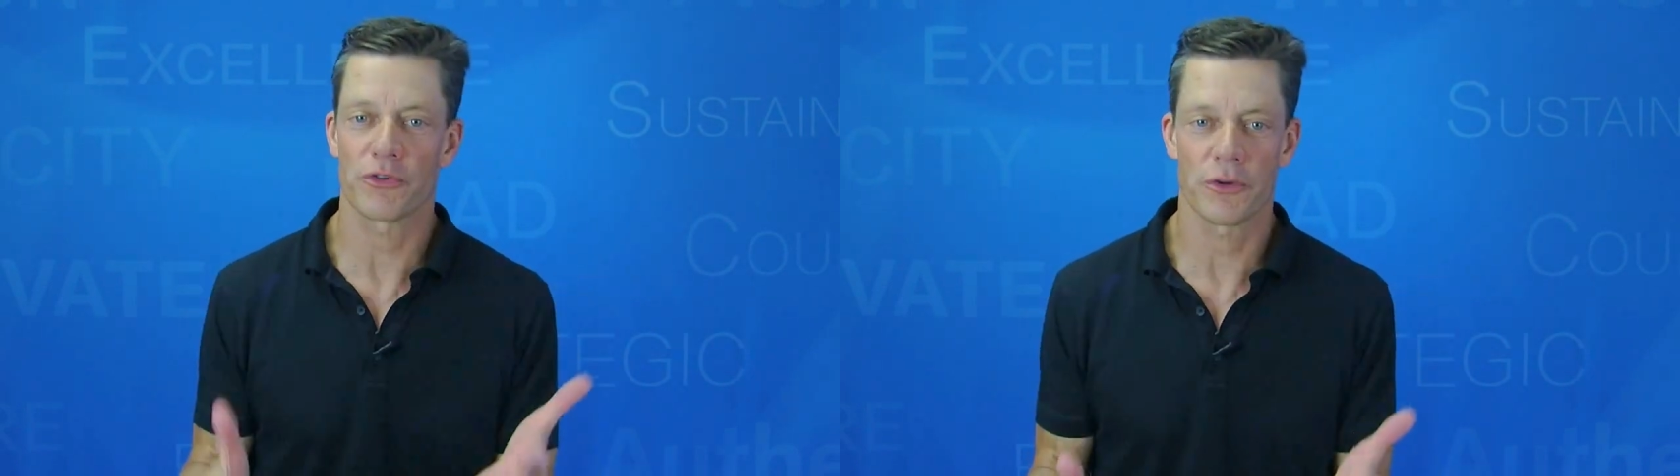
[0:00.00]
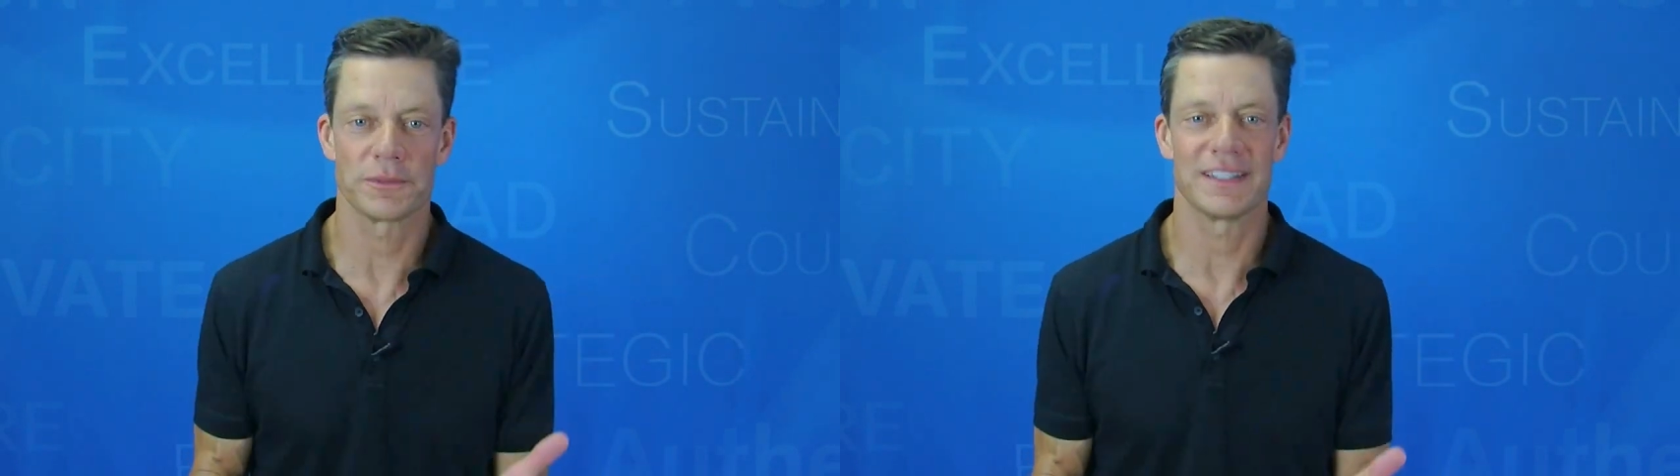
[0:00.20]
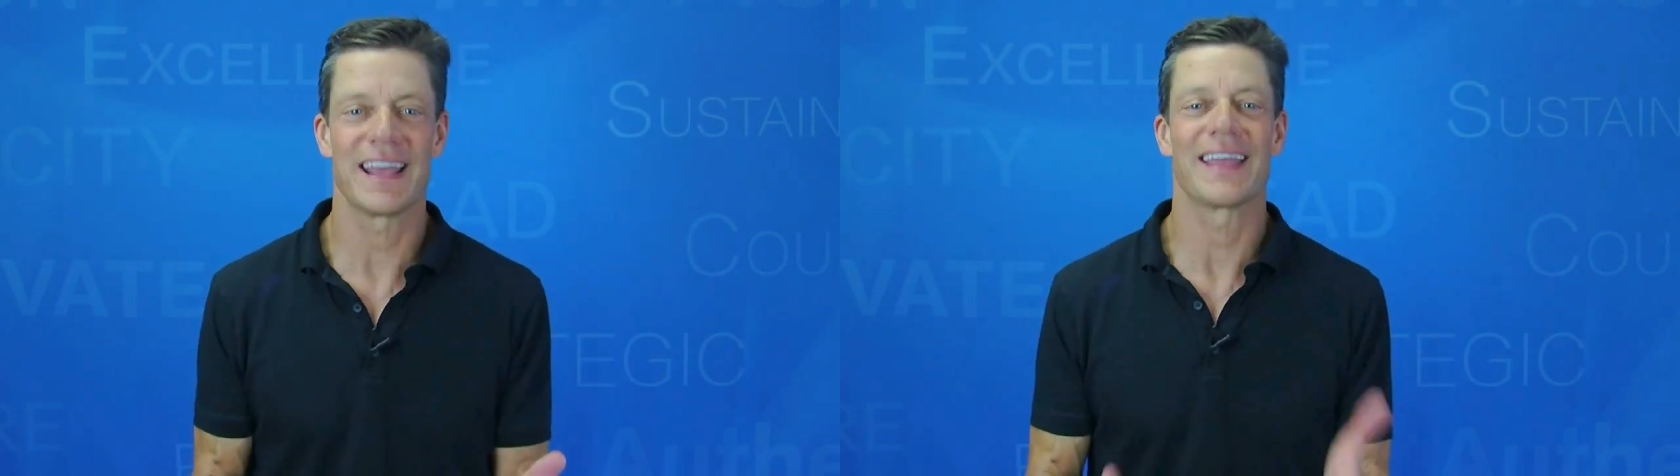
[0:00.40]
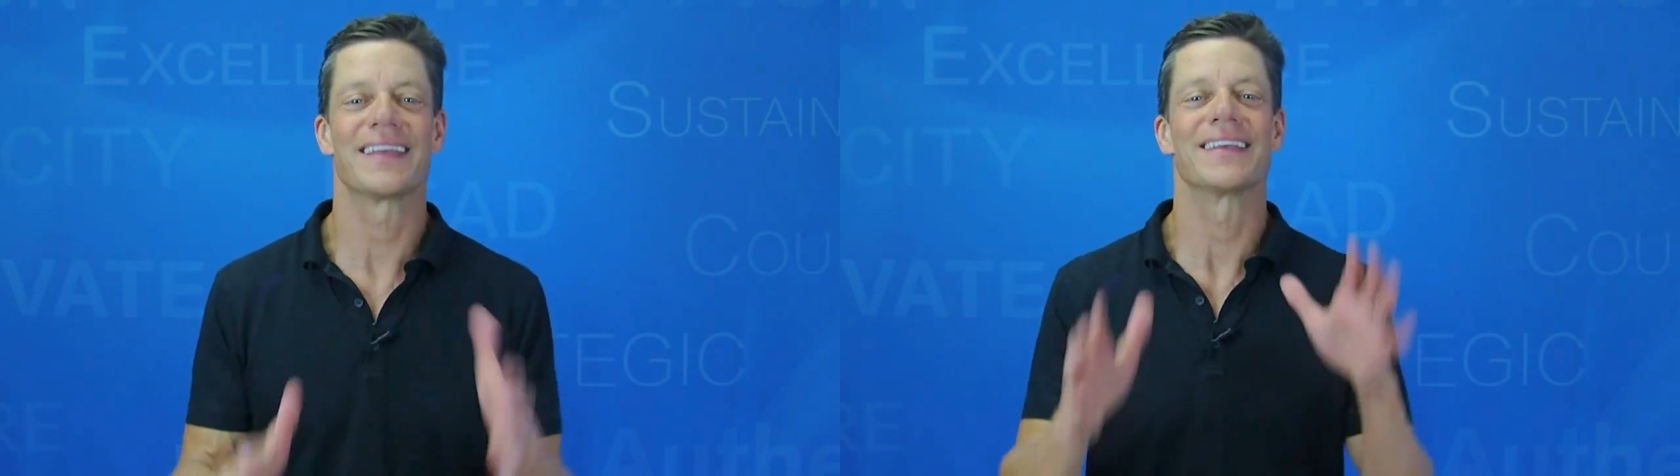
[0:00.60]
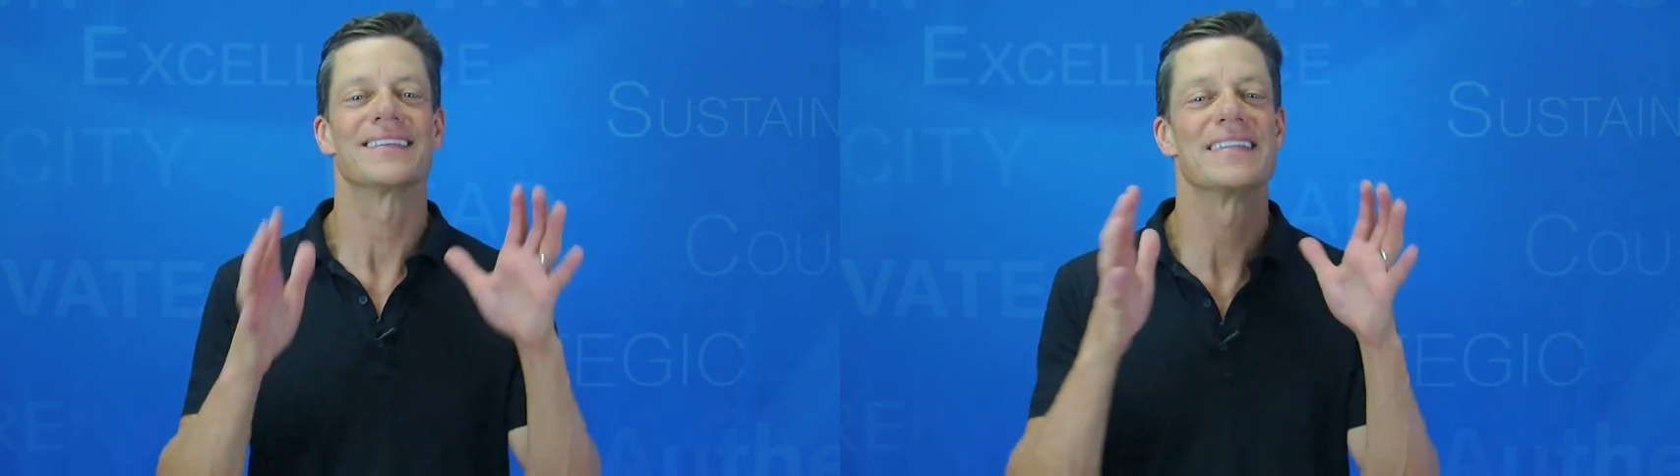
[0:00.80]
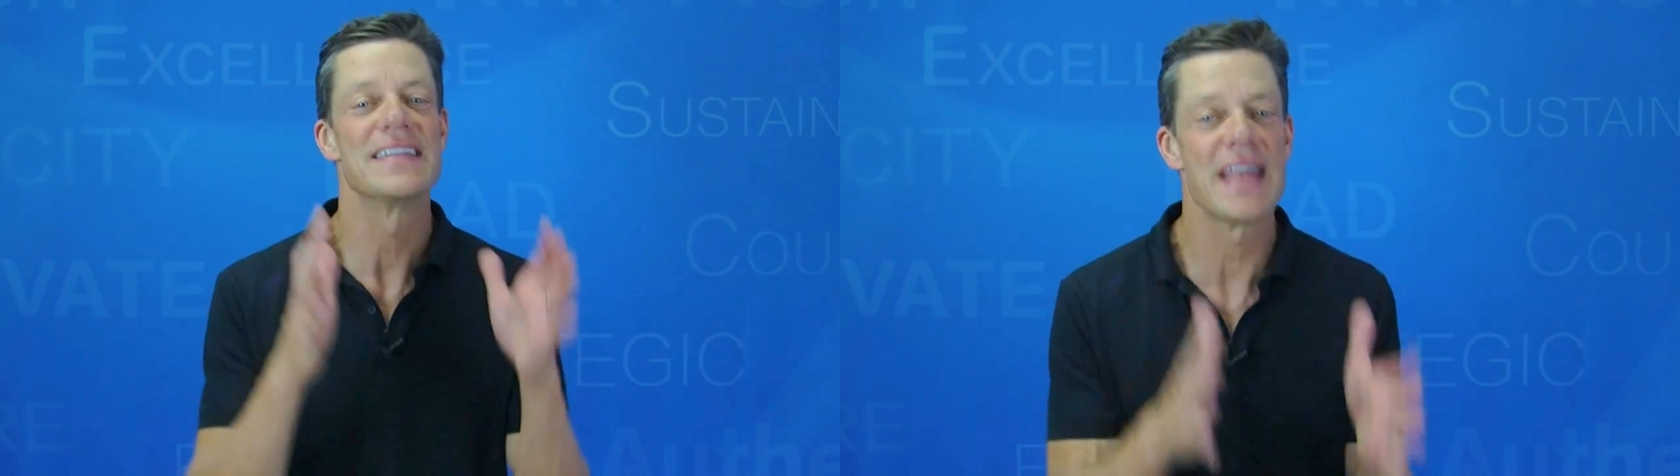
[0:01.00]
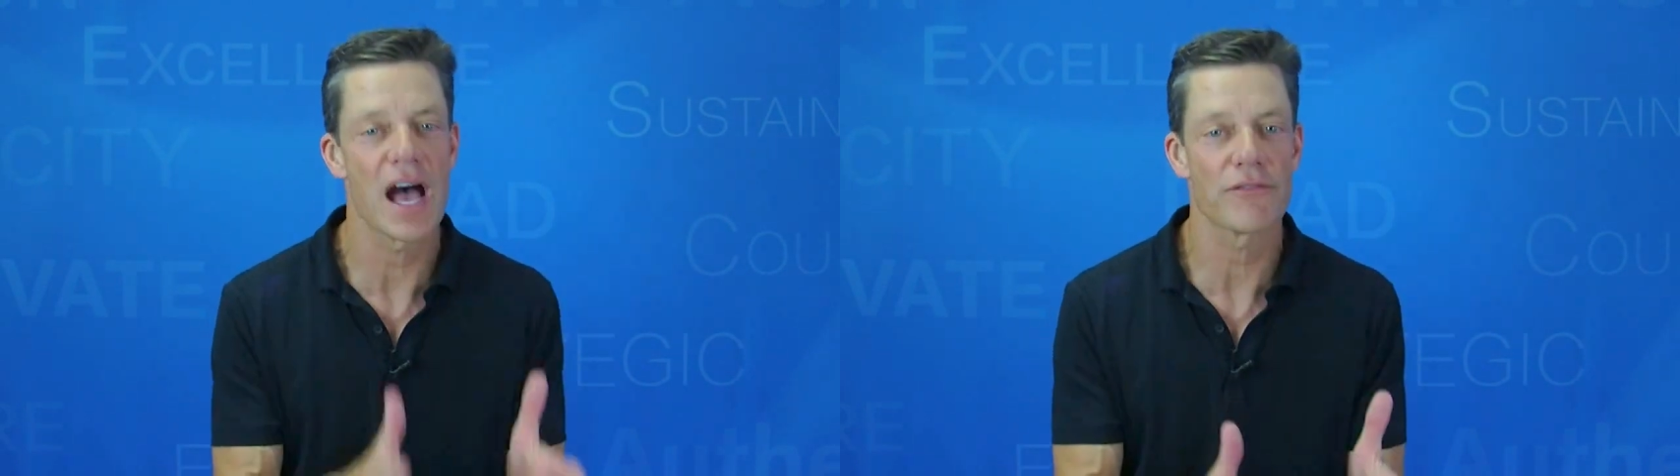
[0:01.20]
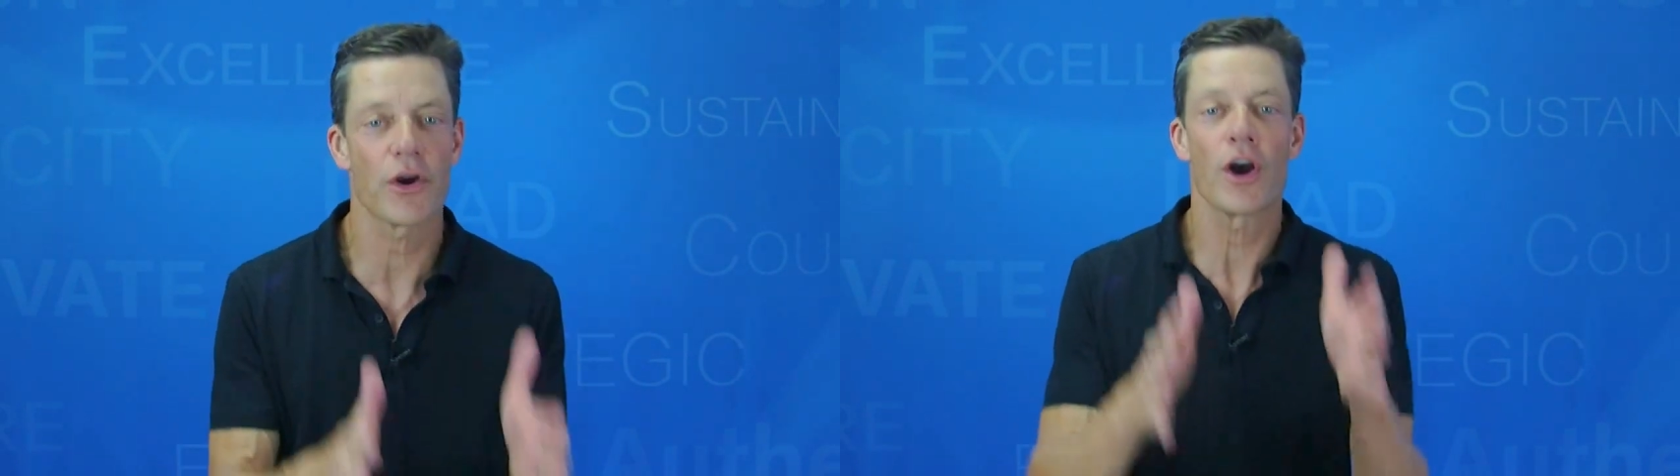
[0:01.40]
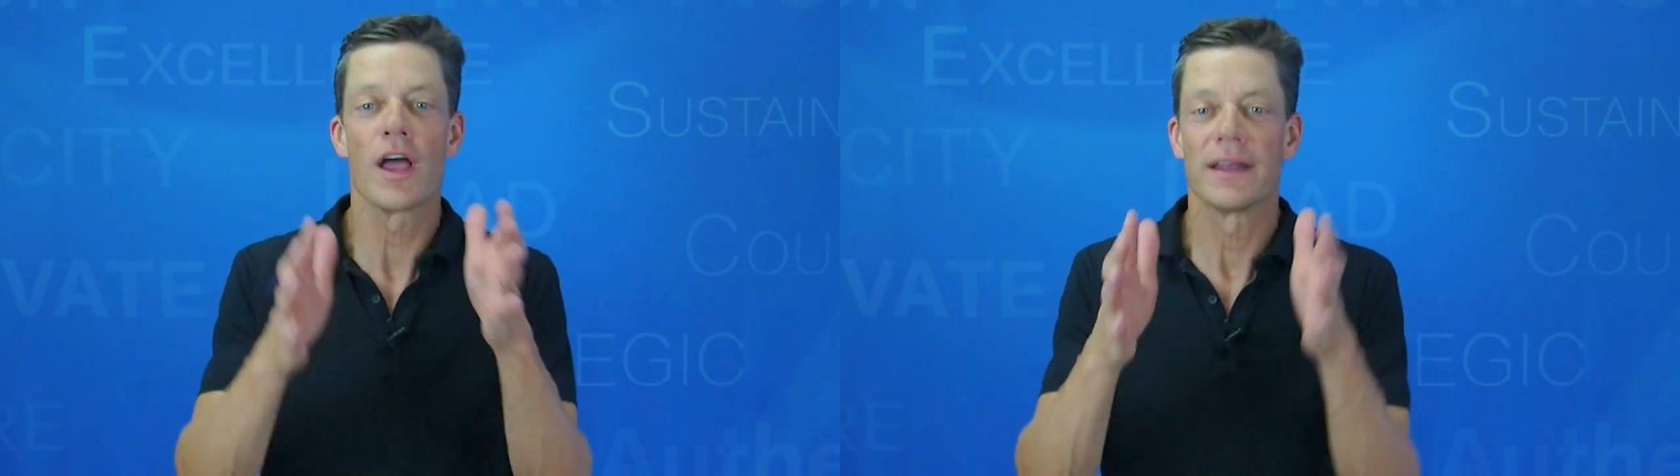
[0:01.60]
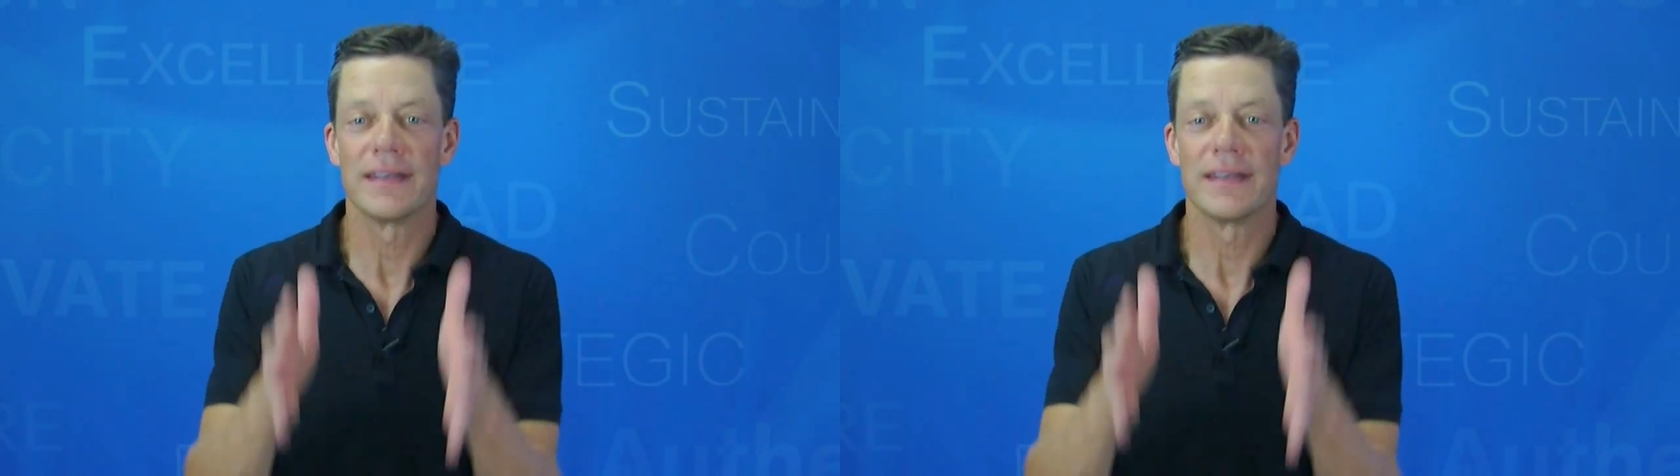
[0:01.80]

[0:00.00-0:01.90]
from today is never,